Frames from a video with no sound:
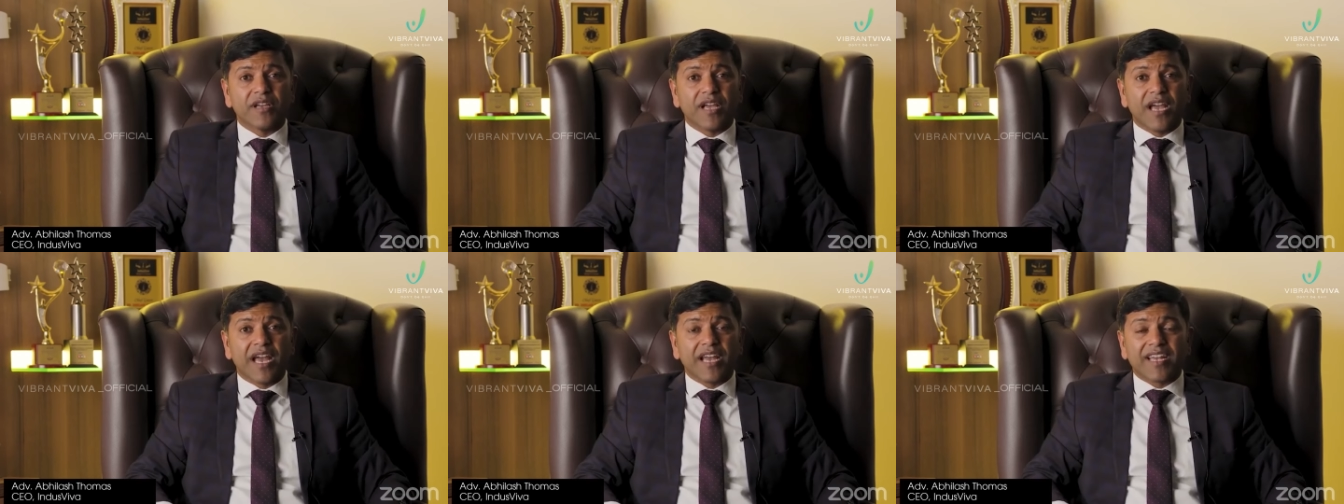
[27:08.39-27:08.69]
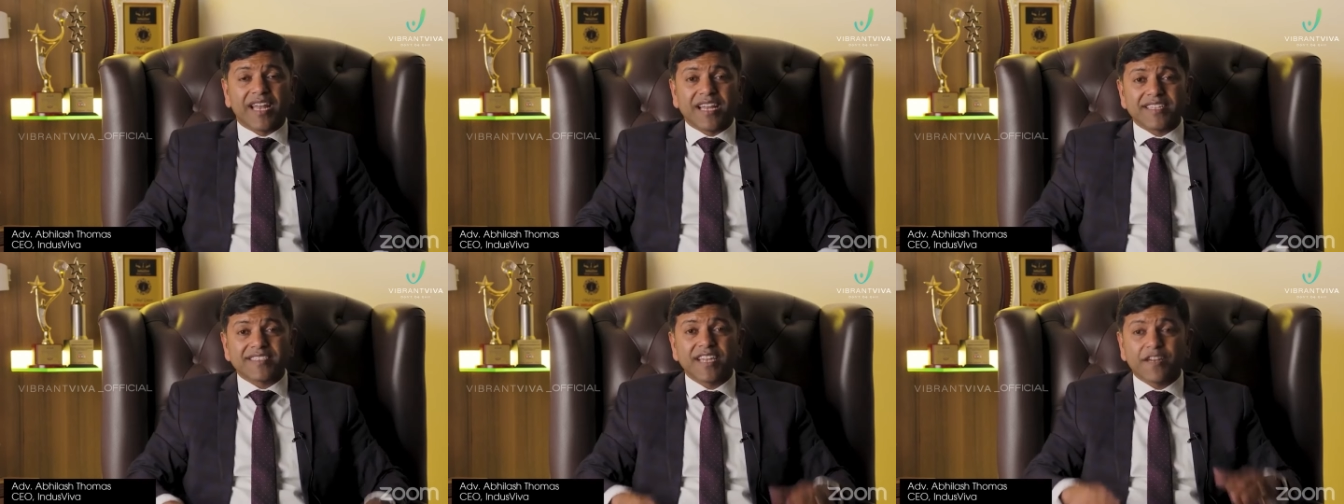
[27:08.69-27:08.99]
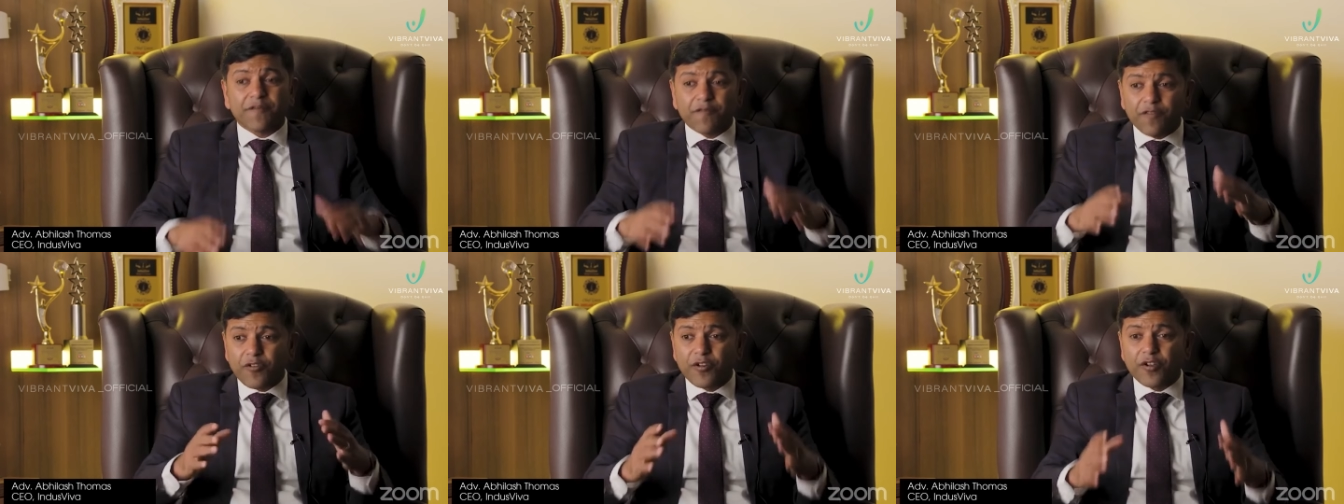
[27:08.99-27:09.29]
and
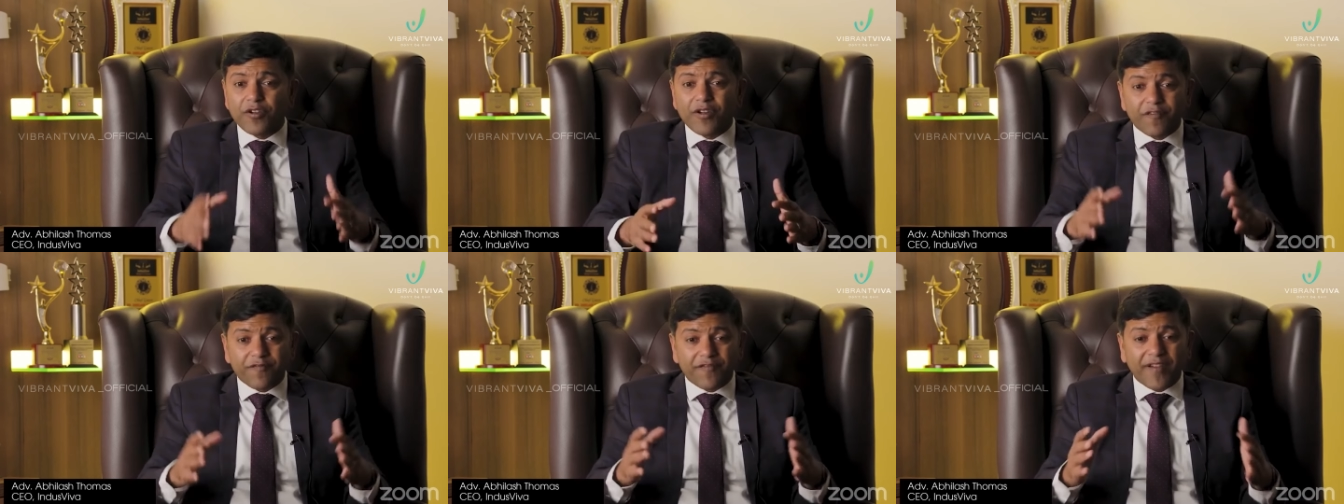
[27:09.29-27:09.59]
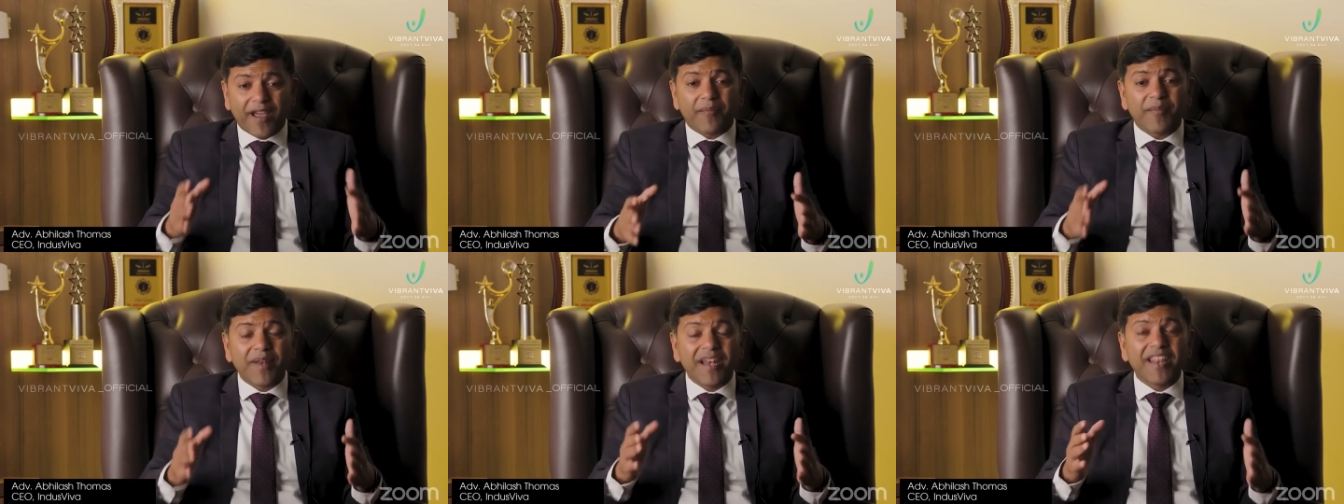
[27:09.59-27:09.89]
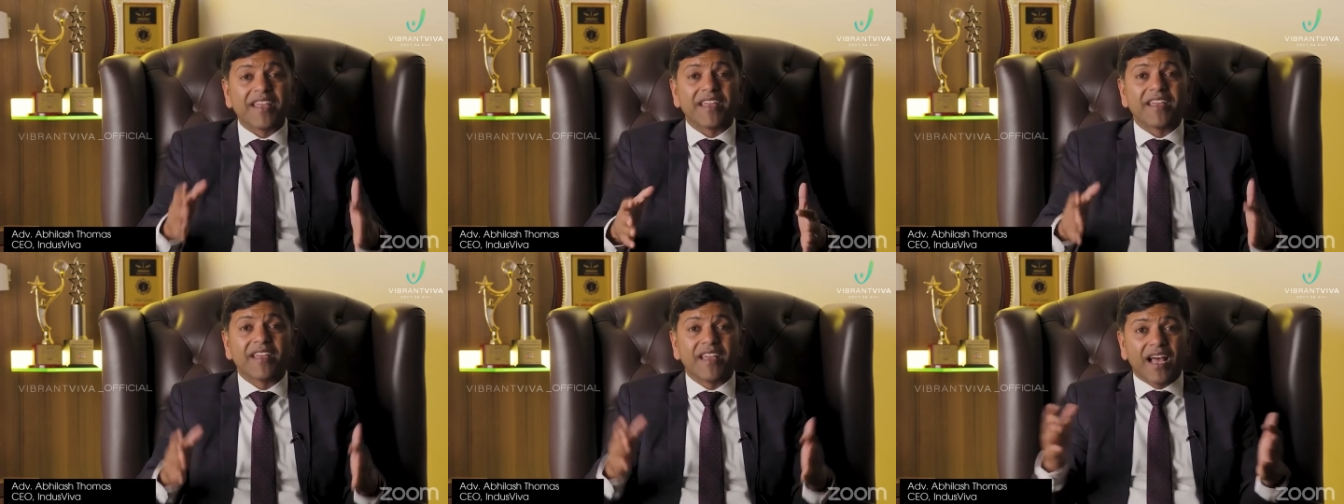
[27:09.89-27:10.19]
asset for your
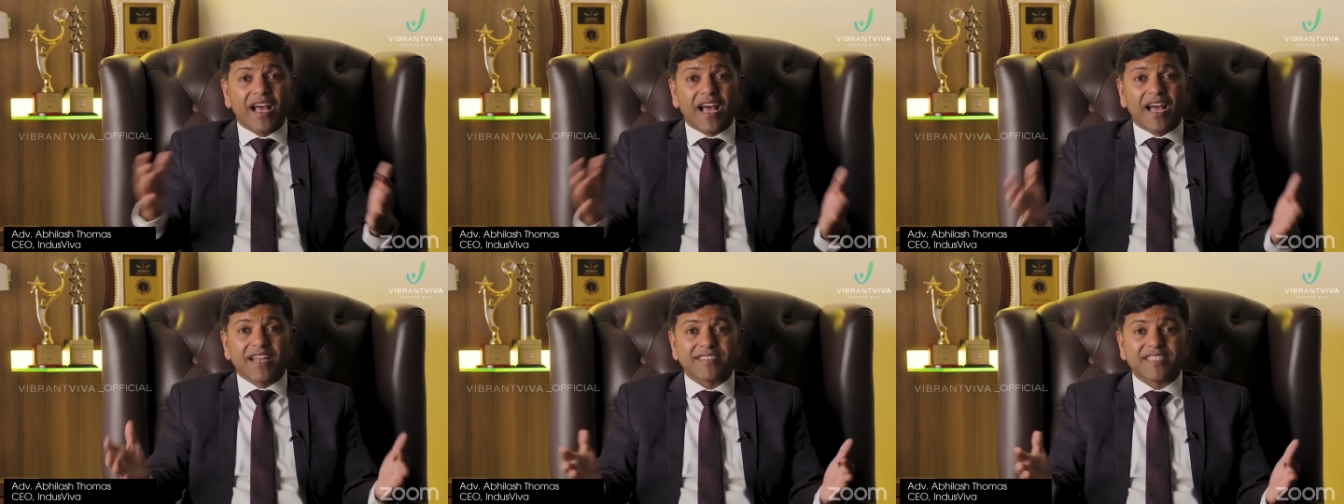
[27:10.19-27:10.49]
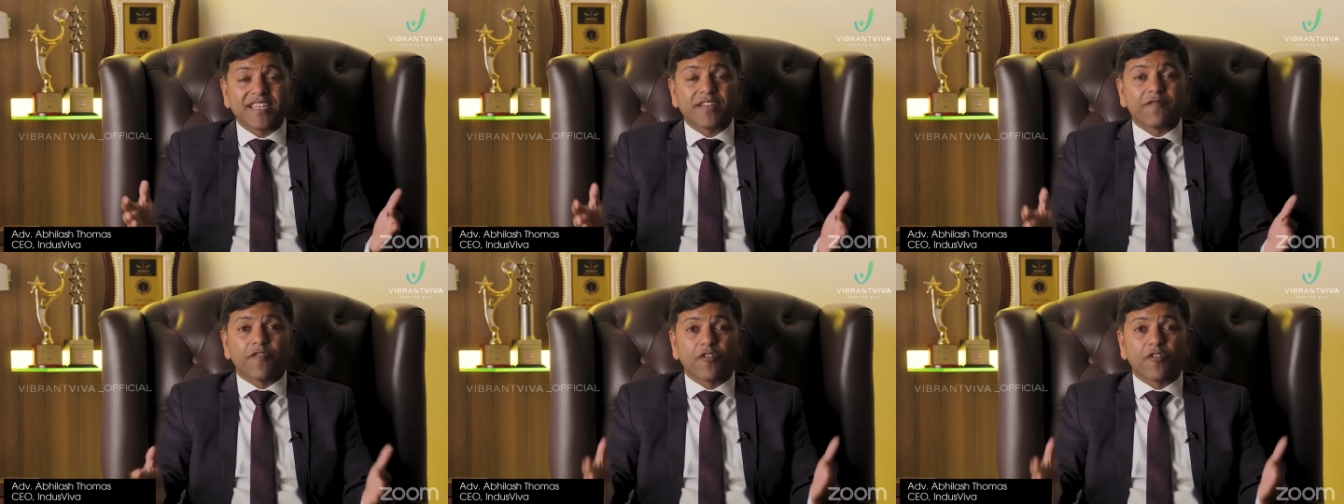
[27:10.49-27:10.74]
family, asset